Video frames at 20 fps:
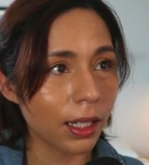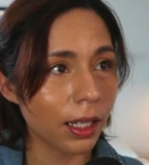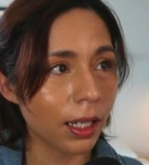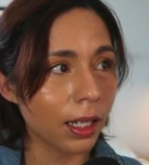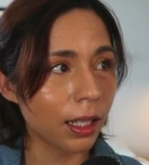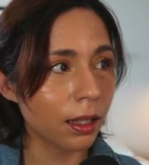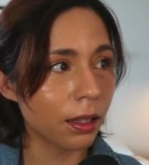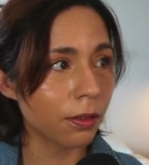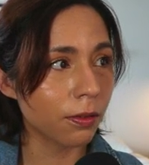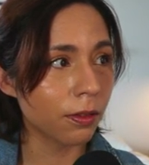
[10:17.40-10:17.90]

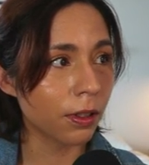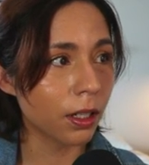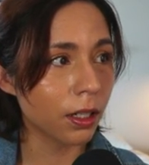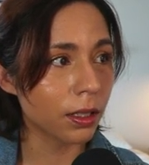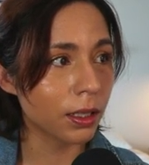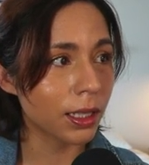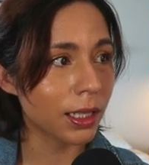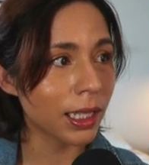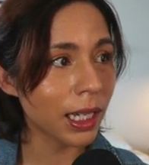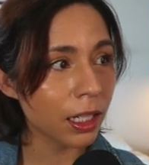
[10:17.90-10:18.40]
in the
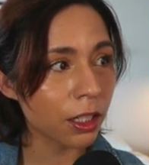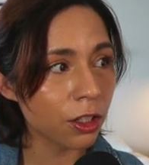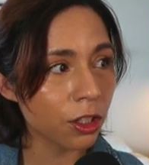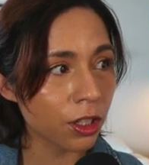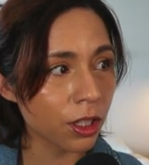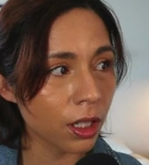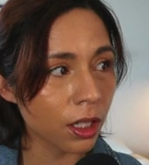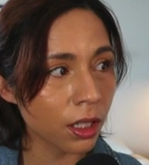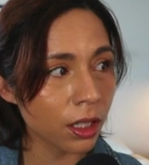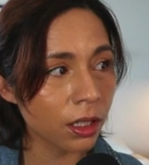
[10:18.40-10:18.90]
wrong
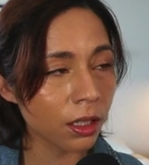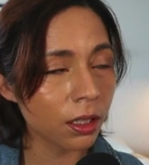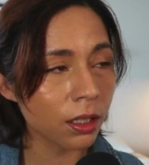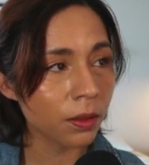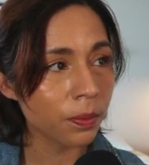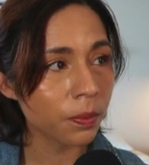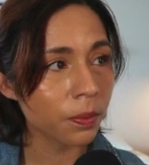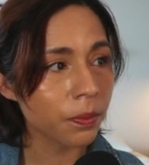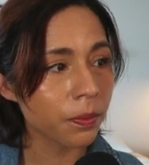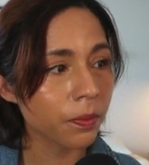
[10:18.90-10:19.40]
section,
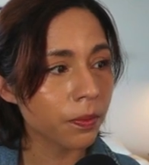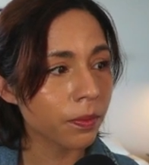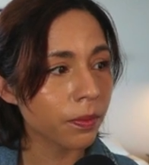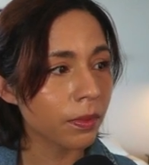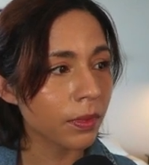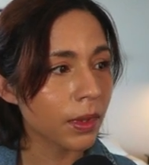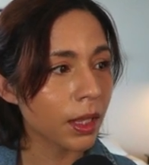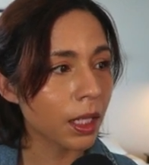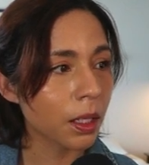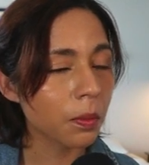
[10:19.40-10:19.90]

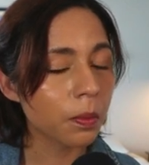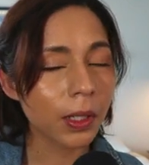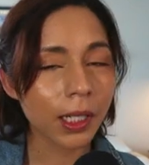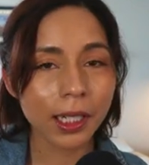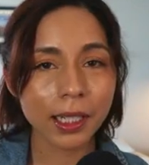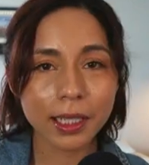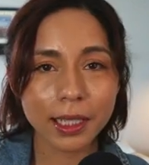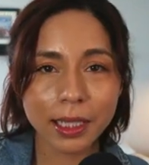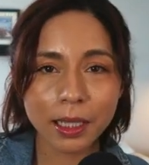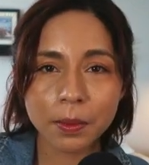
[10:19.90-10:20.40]
but
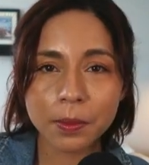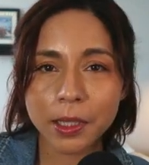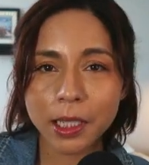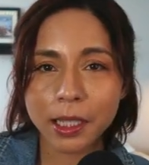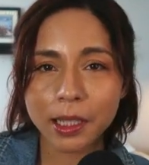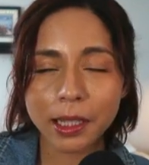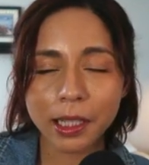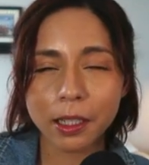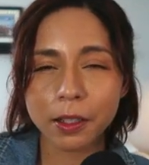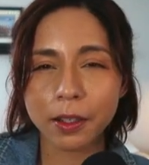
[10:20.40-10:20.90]
it seems
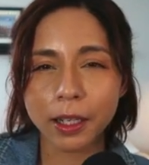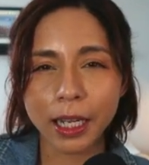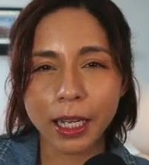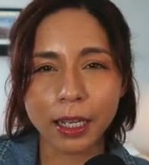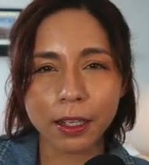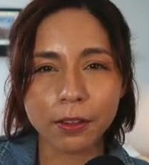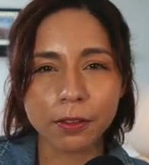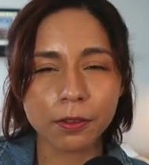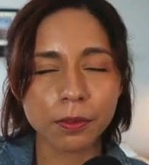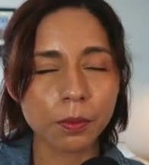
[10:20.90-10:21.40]
like they don't
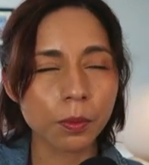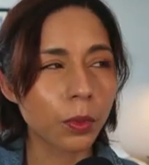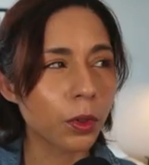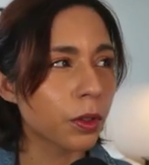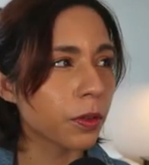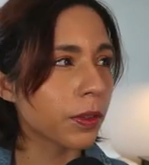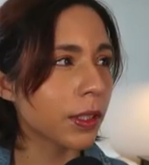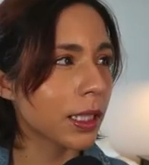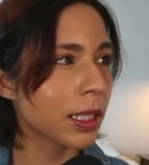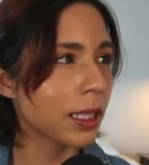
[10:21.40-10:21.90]
have
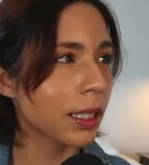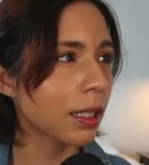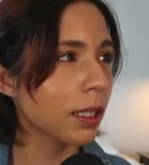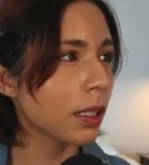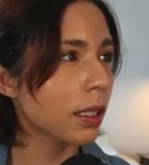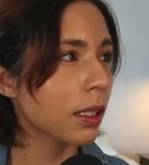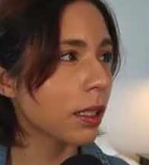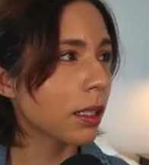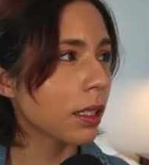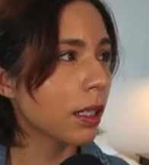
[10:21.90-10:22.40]
more
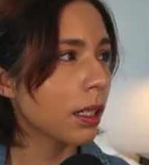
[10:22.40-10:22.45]
recent